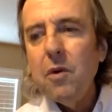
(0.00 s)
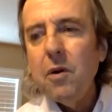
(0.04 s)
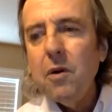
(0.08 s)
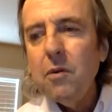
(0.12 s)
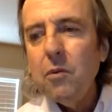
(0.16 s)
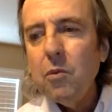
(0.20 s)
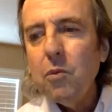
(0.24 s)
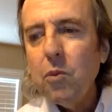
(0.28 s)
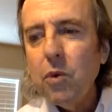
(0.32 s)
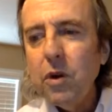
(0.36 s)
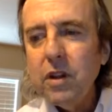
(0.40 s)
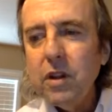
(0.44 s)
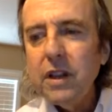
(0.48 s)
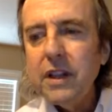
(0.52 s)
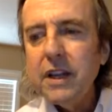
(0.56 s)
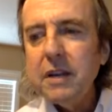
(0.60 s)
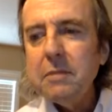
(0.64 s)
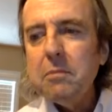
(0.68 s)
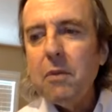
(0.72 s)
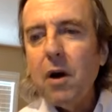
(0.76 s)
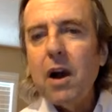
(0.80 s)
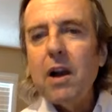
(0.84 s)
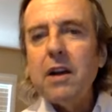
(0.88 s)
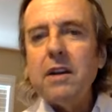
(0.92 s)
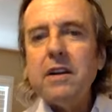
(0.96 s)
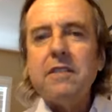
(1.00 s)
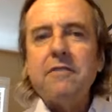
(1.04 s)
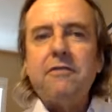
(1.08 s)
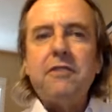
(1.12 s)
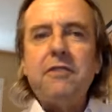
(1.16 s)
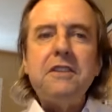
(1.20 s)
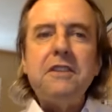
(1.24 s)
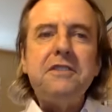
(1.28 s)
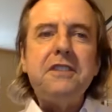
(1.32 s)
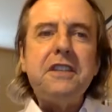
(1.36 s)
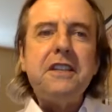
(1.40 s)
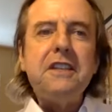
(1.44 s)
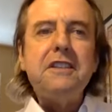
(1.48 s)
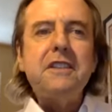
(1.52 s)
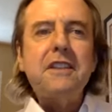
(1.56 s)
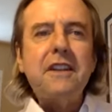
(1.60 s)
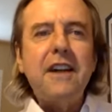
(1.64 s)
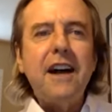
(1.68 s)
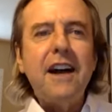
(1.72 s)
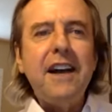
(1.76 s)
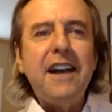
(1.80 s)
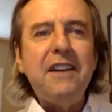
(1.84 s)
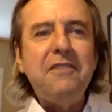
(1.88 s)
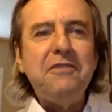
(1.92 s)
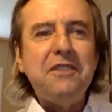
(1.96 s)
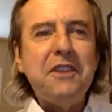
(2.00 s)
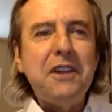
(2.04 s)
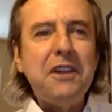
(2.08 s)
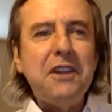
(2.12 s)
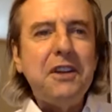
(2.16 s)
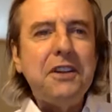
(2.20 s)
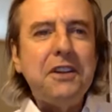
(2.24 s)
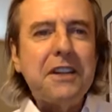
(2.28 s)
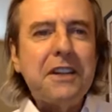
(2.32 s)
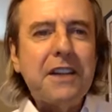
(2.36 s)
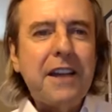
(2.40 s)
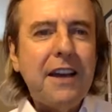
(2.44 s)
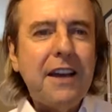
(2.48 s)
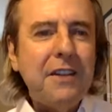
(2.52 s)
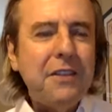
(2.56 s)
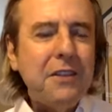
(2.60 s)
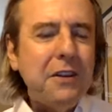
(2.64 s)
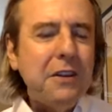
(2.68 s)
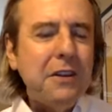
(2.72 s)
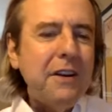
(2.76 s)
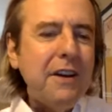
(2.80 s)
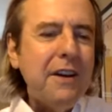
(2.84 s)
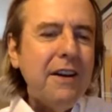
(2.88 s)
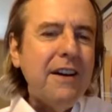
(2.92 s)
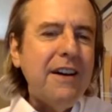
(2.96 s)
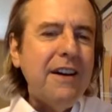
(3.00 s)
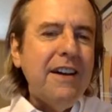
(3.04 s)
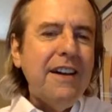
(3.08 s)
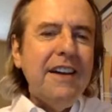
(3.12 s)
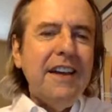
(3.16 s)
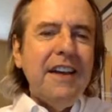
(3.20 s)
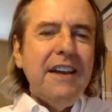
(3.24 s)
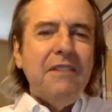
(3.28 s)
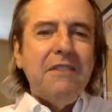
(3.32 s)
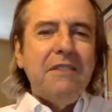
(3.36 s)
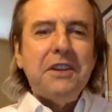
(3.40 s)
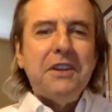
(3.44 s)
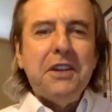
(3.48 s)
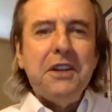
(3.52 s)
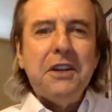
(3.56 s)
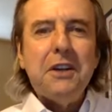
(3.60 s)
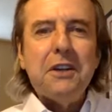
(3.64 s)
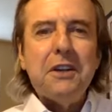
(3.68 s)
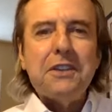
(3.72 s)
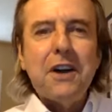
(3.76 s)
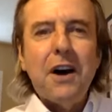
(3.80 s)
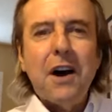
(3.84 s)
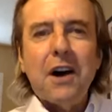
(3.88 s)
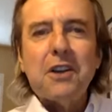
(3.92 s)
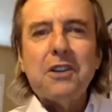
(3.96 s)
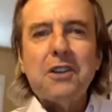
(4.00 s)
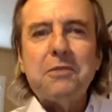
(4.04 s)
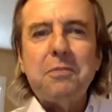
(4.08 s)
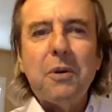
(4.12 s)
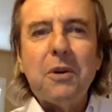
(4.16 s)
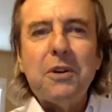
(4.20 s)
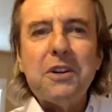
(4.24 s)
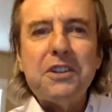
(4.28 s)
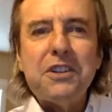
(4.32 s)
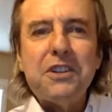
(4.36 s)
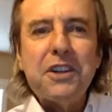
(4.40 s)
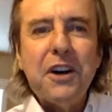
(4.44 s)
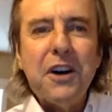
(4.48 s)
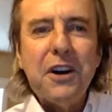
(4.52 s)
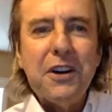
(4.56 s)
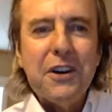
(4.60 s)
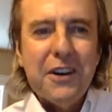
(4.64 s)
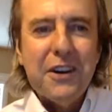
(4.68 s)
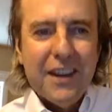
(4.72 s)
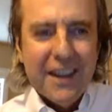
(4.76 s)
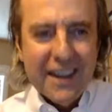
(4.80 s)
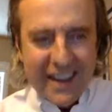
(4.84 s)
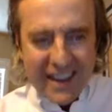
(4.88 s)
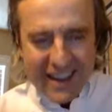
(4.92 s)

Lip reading: Willy, Martin, Francisco, and I have dinner together every year at the Autosport show.